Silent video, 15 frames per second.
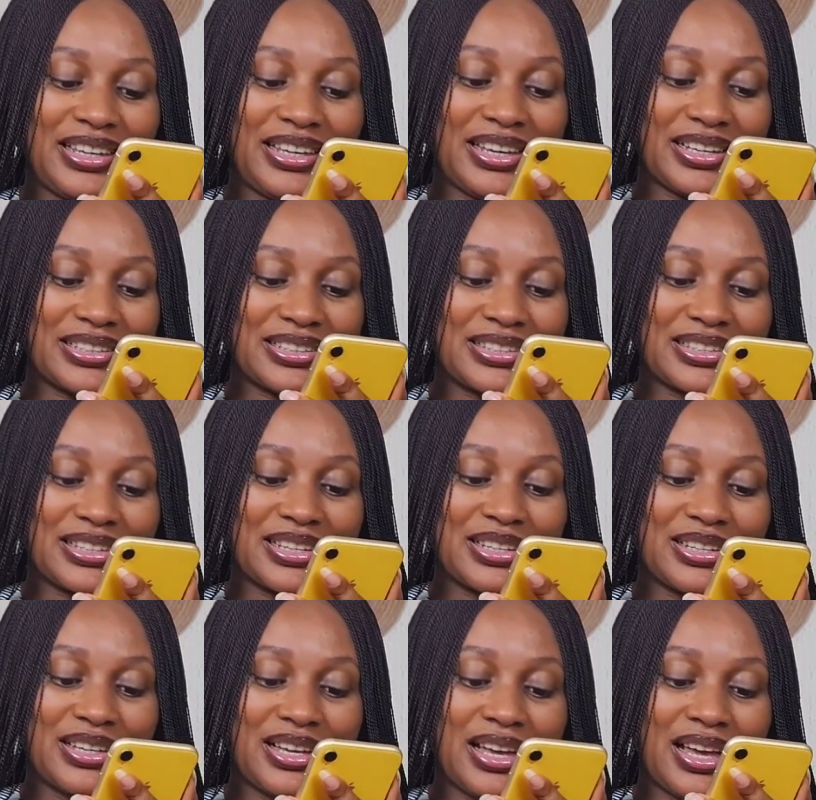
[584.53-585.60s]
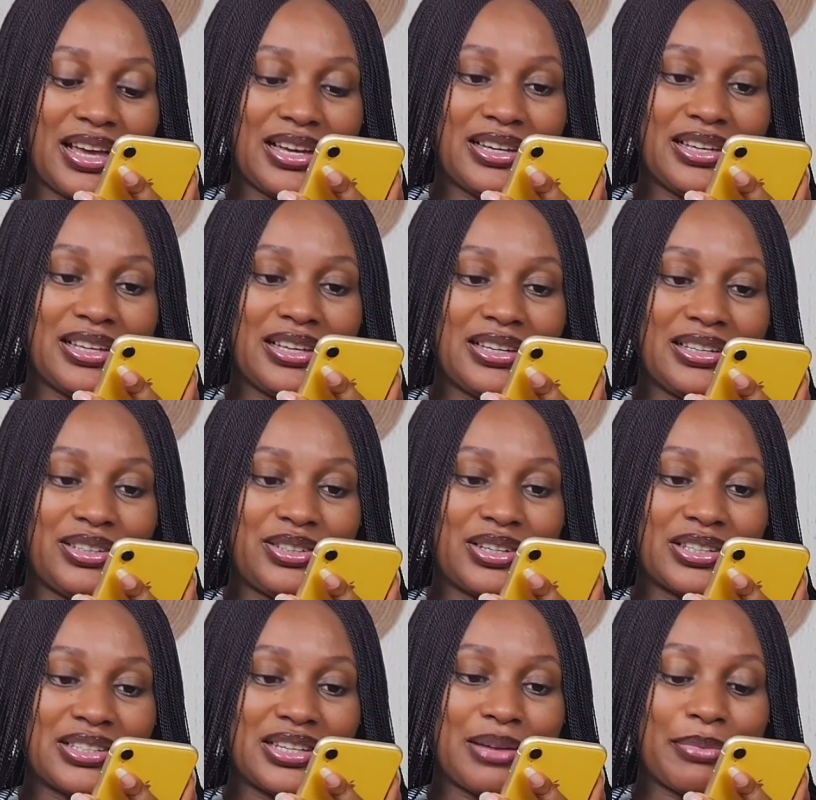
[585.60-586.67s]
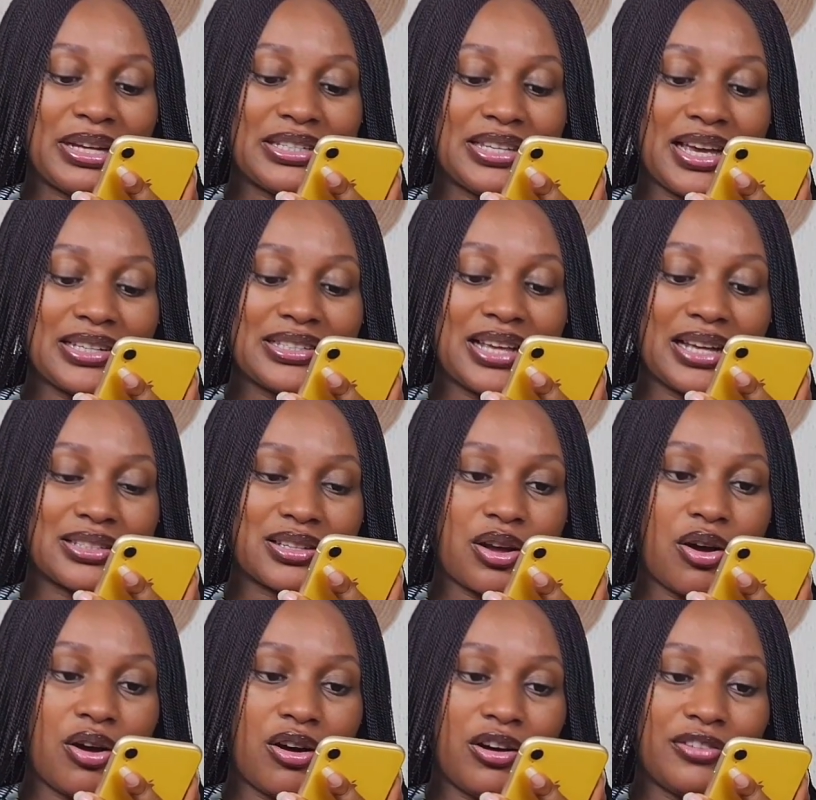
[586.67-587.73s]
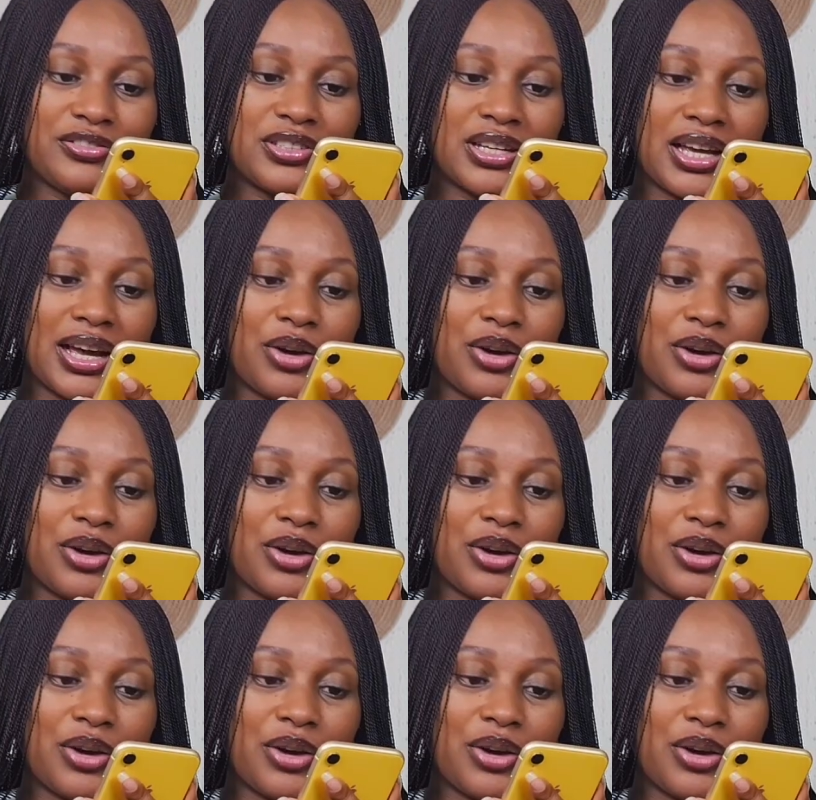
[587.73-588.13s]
Yes. You can see that my text has curved